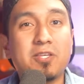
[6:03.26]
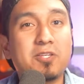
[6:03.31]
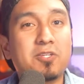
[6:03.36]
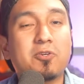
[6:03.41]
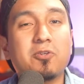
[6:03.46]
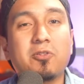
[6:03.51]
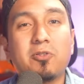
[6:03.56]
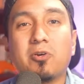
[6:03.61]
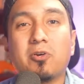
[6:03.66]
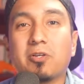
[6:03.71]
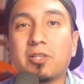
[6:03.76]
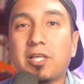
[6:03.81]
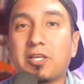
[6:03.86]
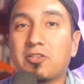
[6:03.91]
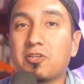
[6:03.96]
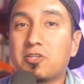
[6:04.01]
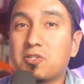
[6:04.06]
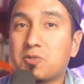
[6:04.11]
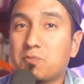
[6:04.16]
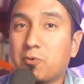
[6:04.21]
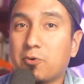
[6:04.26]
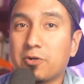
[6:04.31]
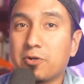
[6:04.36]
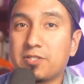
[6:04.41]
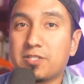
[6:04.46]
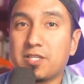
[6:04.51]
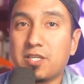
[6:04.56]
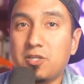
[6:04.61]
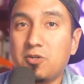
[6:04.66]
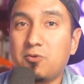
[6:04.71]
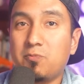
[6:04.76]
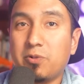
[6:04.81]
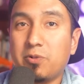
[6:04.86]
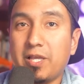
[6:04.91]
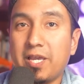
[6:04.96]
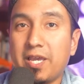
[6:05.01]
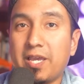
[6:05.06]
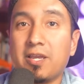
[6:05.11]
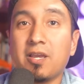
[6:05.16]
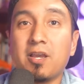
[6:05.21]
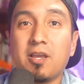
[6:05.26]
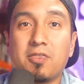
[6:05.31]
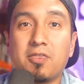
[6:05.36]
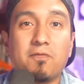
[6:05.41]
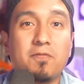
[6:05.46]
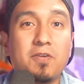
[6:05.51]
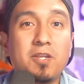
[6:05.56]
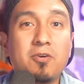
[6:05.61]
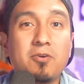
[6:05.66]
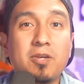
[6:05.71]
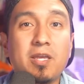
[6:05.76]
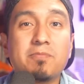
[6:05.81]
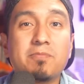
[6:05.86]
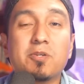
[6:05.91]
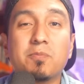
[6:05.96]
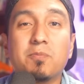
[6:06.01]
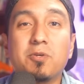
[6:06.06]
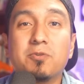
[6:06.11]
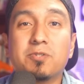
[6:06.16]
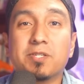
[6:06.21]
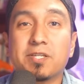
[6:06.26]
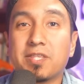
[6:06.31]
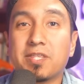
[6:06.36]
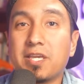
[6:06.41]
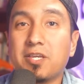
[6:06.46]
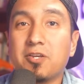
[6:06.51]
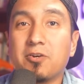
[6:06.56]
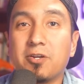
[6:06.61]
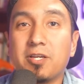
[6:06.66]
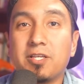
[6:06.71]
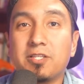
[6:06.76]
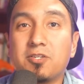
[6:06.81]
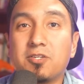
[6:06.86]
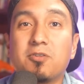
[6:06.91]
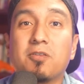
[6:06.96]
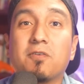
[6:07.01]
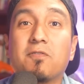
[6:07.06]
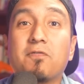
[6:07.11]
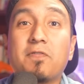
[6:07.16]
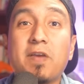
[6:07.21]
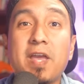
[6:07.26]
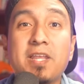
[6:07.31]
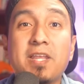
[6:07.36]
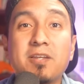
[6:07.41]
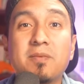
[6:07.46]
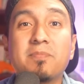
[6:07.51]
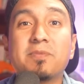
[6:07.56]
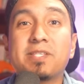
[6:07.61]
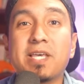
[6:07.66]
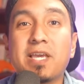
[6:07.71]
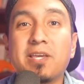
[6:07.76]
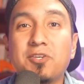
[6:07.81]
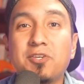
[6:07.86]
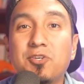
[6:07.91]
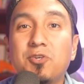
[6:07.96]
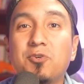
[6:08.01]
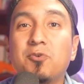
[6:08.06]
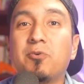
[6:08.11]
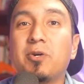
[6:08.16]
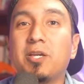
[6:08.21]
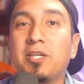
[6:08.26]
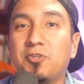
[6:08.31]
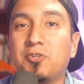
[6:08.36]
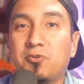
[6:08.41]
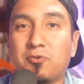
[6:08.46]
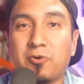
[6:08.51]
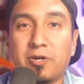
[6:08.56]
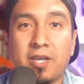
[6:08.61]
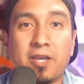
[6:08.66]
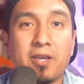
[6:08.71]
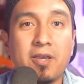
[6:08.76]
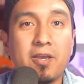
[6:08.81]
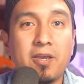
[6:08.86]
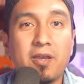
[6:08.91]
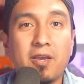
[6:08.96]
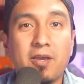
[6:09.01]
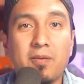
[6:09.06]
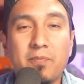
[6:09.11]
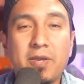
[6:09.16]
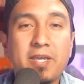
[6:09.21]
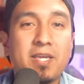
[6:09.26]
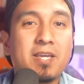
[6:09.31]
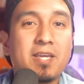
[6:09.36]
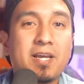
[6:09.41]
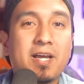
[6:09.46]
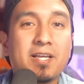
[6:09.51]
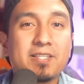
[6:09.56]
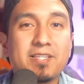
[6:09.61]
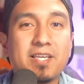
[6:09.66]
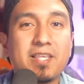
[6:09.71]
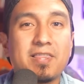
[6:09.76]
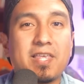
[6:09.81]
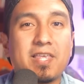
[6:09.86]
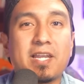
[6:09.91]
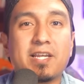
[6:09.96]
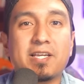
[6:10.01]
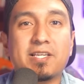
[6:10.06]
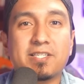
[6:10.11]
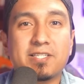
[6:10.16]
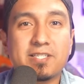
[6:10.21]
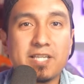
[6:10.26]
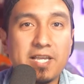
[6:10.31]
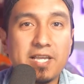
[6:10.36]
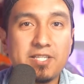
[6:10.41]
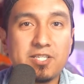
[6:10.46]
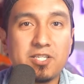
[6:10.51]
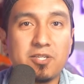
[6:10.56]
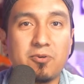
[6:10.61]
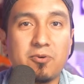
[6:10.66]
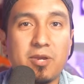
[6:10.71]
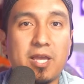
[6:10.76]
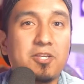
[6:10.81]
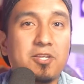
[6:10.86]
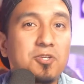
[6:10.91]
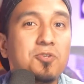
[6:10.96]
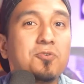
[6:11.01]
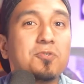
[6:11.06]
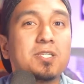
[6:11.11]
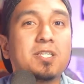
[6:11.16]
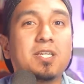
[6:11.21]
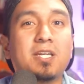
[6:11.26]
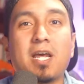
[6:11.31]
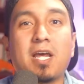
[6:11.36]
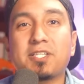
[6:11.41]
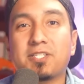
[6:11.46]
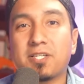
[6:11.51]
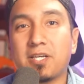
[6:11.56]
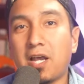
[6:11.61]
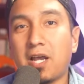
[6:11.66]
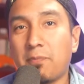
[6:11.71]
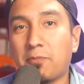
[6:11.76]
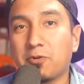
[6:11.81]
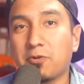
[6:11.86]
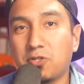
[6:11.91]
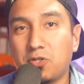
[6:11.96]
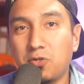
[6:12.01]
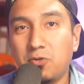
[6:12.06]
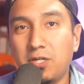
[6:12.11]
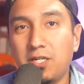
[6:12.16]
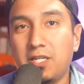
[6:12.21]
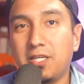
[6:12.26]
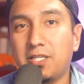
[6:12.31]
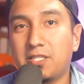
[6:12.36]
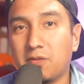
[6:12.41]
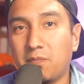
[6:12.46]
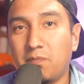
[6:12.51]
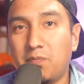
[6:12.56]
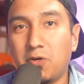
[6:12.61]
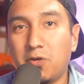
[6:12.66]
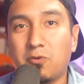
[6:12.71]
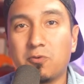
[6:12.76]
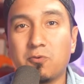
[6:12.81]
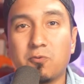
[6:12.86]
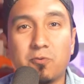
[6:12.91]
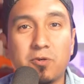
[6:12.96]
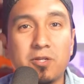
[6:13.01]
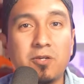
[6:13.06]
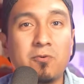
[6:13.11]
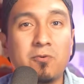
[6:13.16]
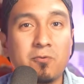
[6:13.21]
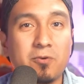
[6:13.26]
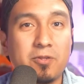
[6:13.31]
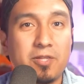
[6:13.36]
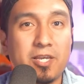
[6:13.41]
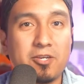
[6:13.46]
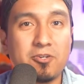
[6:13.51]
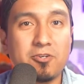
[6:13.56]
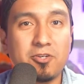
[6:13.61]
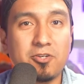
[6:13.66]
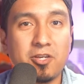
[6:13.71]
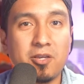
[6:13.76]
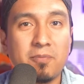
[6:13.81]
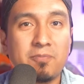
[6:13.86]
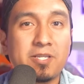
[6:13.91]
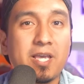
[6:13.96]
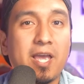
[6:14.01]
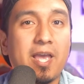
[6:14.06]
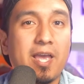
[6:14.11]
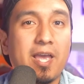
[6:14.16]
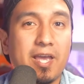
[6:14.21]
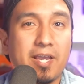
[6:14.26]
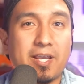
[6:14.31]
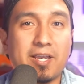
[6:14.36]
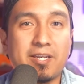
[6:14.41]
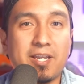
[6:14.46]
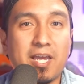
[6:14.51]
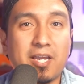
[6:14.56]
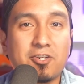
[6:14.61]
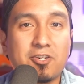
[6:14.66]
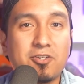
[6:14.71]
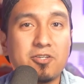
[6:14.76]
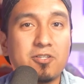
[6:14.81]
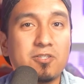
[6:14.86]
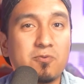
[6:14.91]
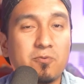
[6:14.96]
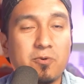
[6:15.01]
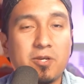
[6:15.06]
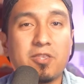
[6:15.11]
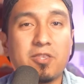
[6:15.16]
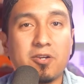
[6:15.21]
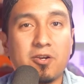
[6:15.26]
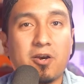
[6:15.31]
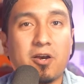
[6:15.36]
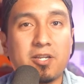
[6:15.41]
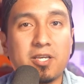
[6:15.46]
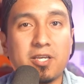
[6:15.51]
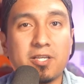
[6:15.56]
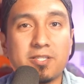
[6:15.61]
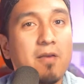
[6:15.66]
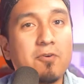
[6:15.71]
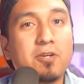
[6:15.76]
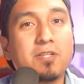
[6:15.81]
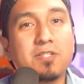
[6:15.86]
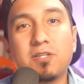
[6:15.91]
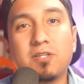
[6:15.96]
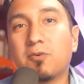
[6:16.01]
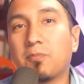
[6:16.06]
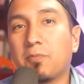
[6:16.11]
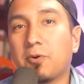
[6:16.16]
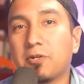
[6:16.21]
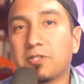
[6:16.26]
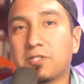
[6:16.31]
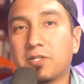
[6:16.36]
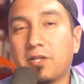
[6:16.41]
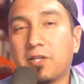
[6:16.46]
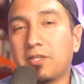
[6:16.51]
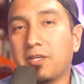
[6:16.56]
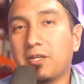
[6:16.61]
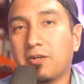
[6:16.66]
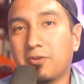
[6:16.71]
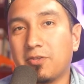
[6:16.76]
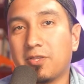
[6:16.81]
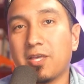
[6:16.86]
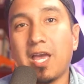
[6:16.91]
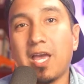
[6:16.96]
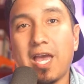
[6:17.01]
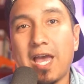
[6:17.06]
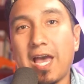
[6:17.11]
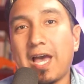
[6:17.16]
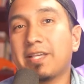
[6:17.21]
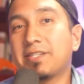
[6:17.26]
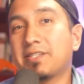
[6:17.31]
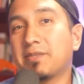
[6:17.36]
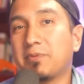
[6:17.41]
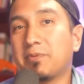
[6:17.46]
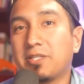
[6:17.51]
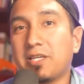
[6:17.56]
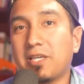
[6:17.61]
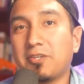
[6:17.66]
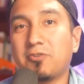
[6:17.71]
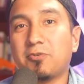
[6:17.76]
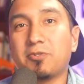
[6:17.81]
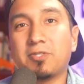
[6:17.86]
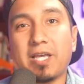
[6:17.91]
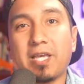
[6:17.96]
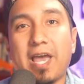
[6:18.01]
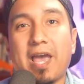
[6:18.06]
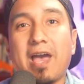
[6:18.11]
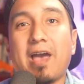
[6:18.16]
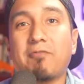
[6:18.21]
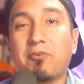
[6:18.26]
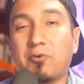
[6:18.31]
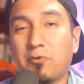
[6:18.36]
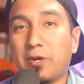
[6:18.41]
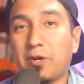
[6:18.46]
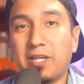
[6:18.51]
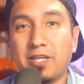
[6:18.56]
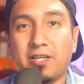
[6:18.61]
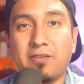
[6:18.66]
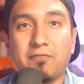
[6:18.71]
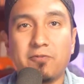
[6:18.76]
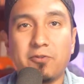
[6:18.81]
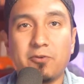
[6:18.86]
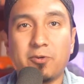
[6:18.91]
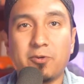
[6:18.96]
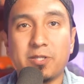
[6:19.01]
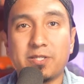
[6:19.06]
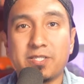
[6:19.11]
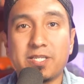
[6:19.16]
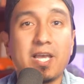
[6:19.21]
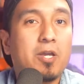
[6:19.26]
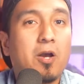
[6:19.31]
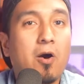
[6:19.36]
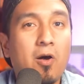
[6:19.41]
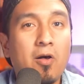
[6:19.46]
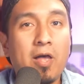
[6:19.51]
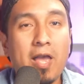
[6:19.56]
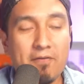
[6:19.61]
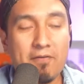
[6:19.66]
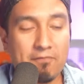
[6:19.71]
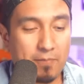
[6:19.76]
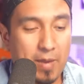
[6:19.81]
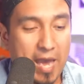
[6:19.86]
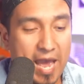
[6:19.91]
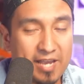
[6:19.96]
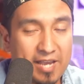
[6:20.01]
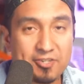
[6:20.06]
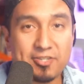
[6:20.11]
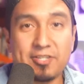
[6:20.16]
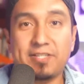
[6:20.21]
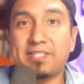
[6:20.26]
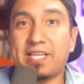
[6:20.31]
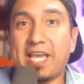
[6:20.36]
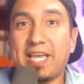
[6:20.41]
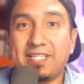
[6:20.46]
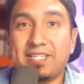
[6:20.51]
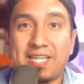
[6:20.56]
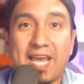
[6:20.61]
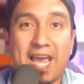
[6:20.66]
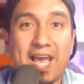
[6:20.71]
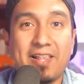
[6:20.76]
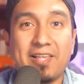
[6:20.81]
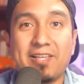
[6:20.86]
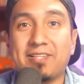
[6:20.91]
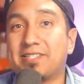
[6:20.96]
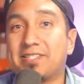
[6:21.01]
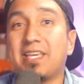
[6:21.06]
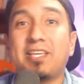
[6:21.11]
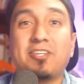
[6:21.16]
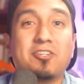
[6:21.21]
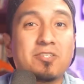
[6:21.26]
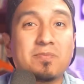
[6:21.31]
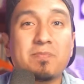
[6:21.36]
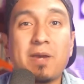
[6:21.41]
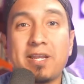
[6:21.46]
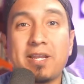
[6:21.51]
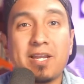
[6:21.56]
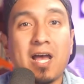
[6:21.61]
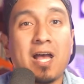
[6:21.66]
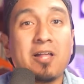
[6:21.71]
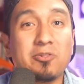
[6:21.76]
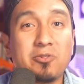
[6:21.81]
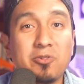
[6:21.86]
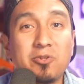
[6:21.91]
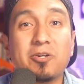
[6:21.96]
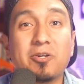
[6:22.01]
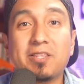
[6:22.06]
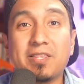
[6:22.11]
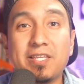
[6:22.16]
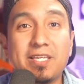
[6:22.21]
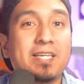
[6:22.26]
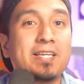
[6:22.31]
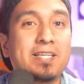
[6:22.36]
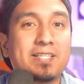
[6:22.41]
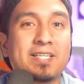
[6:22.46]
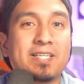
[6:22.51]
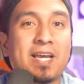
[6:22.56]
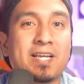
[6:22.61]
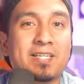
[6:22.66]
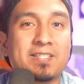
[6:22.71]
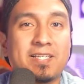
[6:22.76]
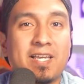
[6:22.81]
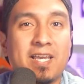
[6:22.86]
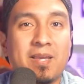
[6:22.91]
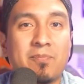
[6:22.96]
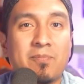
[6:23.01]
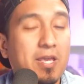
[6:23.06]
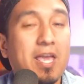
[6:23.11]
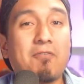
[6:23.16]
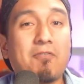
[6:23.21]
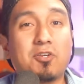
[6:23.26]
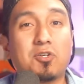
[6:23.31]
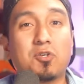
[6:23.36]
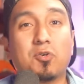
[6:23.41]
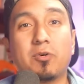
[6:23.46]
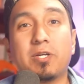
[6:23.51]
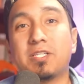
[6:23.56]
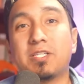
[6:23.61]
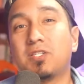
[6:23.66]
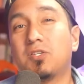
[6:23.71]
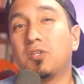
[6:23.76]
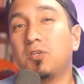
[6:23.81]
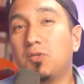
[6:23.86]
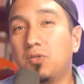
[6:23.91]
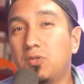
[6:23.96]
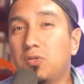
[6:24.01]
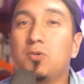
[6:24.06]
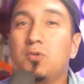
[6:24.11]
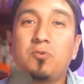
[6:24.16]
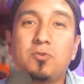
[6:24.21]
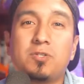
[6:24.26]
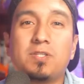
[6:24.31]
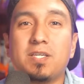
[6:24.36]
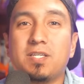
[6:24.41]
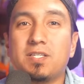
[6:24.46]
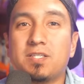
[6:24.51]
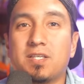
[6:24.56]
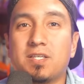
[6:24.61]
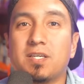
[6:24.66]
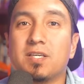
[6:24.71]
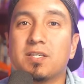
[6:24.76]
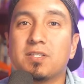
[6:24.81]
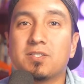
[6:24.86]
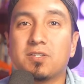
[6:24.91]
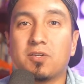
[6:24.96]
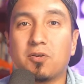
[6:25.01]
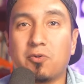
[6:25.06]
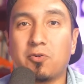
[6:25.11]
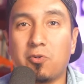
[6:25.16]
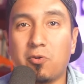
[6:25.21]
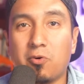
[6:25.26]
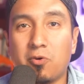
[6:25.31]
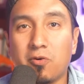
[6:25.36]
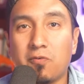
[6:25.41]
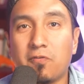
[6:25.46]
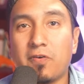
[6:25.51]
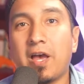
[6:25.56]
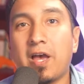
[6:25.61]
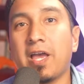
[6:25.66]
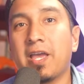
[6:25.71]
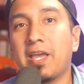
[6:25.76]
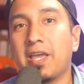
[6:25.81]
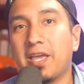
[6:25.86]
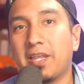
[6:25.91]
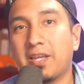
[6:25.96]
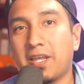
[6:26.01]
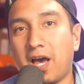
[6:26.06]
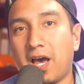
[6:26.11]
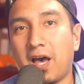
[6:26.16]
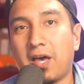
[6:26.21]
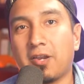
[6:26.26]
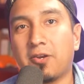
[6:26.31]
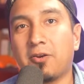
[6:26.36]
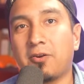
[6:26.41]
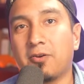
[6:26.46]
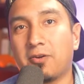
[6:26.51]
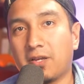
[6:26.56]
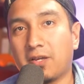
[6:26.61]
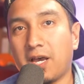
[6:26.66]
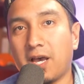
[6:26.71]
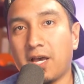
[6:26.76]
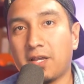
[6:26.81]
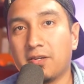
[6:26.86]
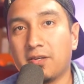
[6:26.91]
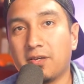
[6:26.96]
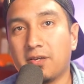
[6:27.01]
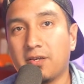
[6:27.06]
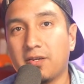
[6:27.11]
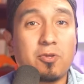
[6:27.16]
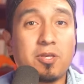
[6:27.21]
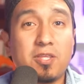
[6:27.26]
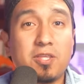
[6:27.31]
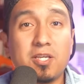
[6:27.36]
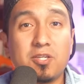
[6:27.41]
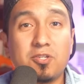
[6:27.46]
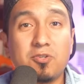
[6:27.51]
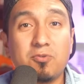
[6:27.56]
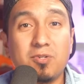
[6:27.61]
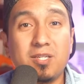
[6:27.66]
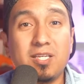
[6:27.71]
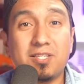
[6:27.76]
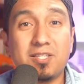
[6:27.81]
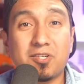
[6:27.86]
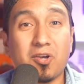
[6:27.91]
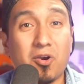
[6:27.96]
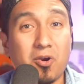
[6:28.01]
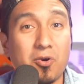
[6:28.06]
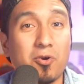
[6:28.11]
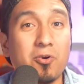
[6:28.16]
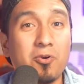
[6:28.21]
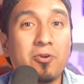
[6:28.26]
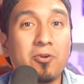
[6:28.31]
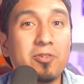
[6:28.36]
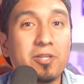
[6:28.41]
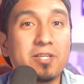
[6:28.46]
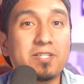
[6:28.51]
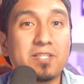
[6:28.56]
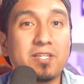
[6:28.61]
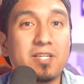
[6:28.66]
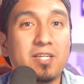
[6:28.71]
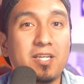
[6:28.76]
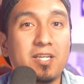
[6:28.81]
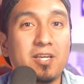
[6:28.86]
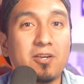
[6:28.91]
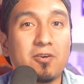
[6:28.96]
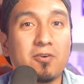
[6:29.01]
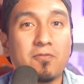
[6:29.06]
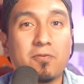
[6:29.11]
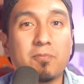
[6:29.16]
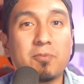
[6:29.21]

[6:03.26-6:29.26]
this could look like the sports that you play, the video games or music that you're into, the fandoms that you enjoy. Making content that excites you and using it as an opportunity to build real relationships and connections with an audience. Every single person on the earth has the potential to have great influence. We all have passions and talents. They just might not look the exact same. We have a choice to use these things to glorify and honor God. The only things you need to earn a listening ear